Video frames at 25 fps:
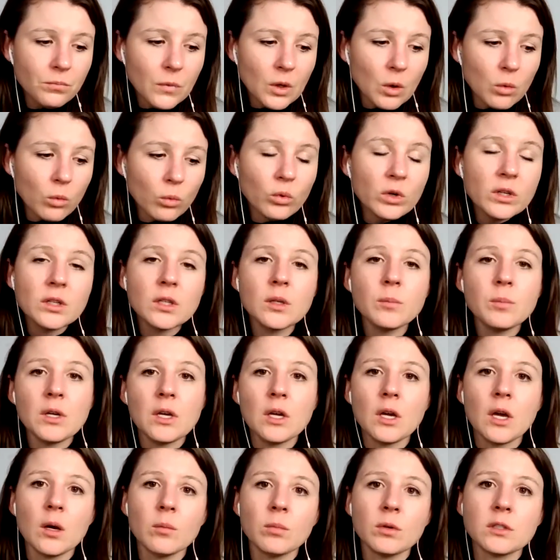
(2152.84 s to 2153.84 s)
really
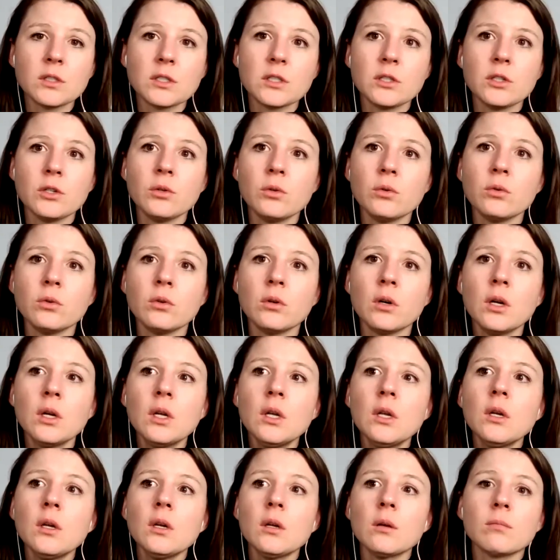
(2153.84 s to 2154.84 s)
being able to
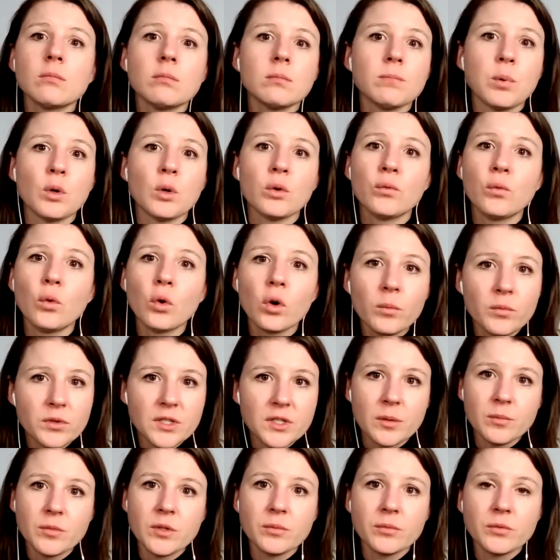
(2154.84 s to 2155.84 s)
perform
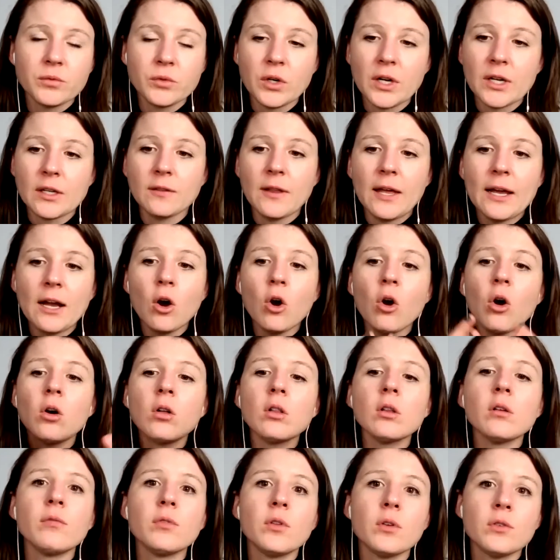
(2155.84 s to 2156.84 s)
symptom free. Like
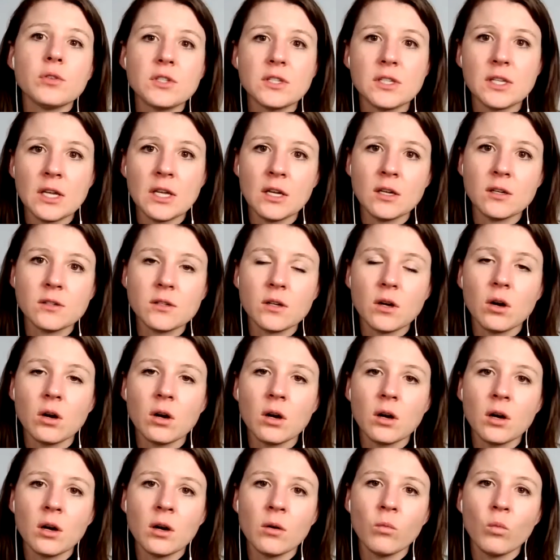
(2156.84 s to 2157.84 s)
all of those things
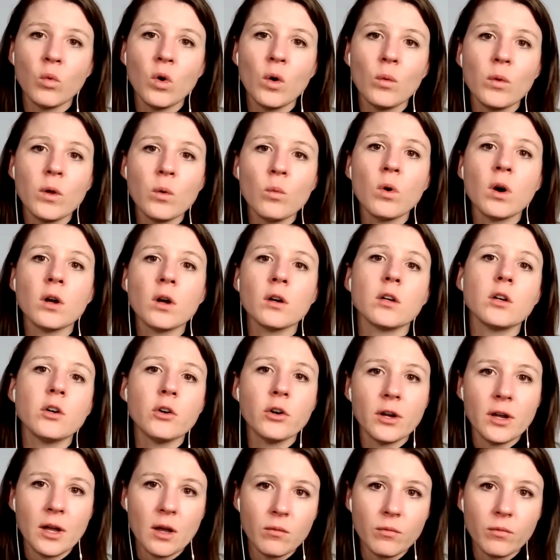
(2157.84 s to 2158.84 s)
are what we want to
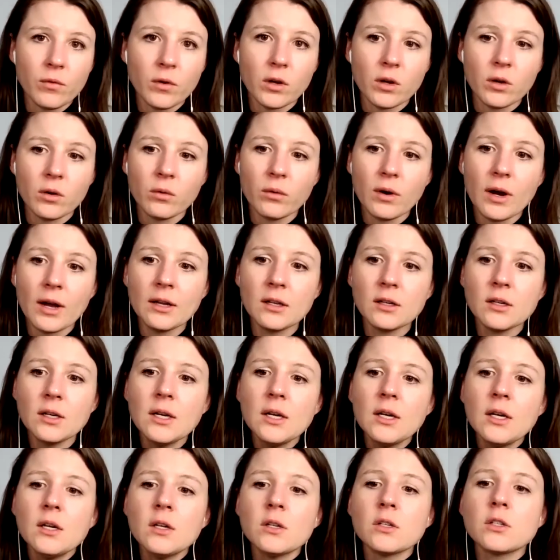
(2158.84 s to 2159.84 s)
create for you, right?
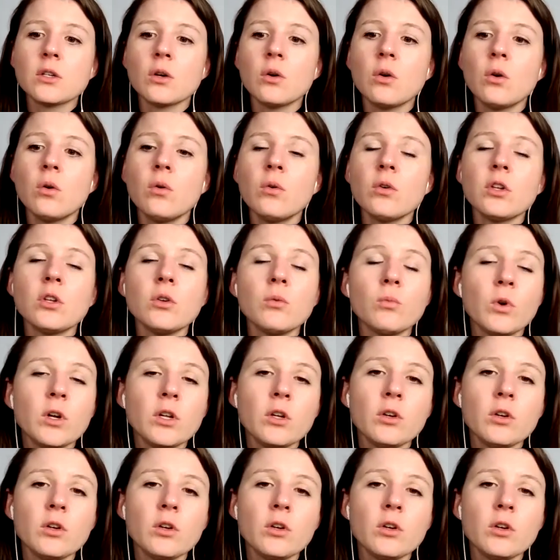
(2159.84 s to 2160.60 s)
So what